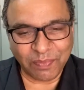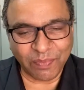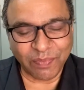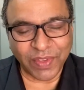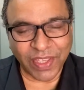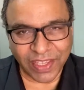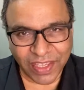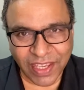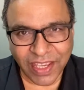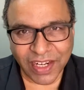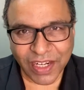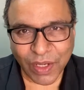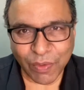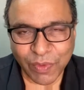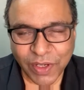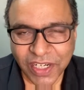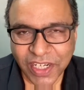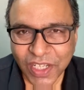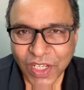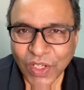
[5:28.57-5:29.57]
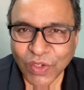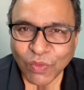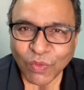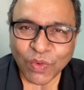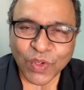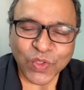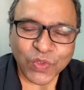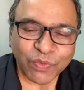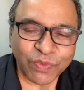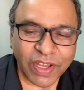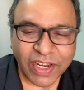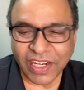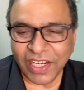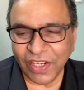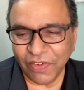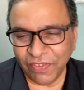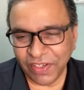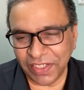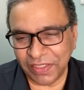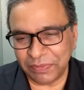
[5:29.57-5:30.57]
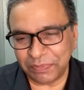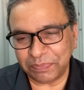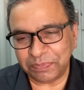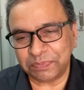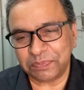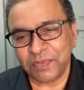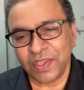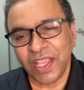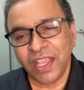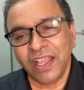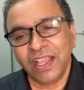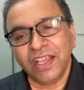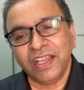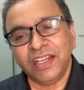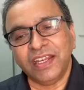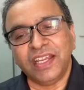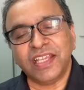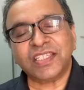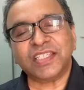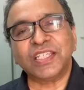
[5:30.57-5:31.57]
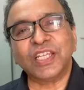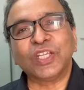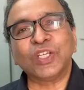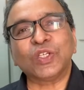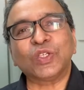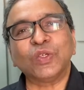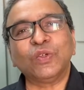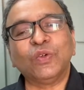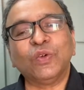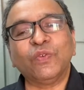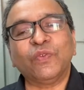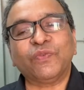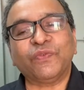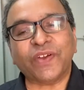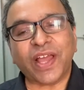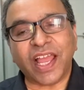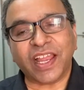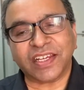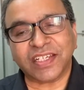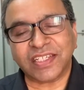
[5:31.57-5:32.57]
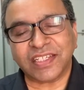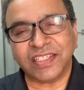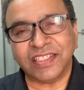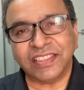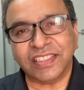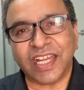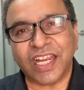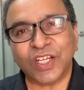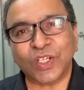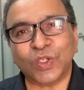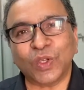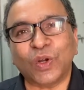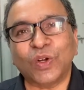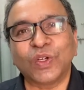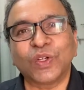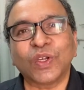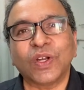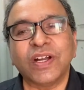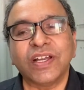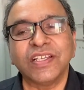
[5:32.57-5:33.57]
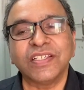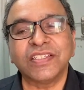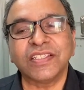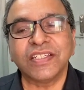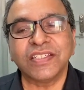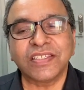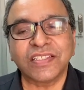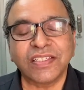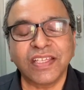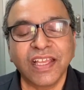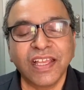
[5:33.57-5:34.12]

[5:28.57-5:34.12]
The hare community was very livid, listening to fact that tortoise